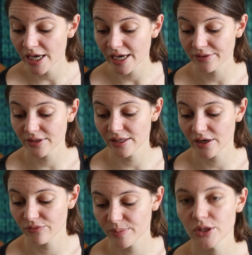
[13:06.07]
and that
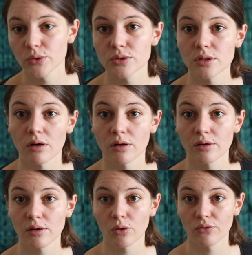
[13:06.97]
have been used
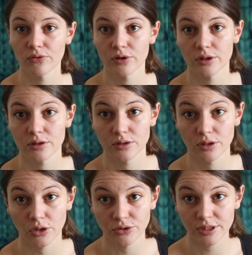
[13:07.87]
all over the
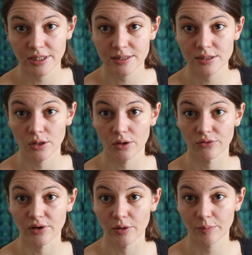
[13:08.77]
continents
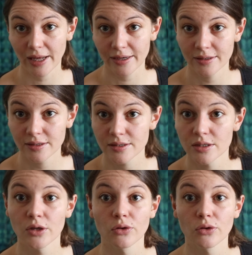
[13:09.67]
of our planet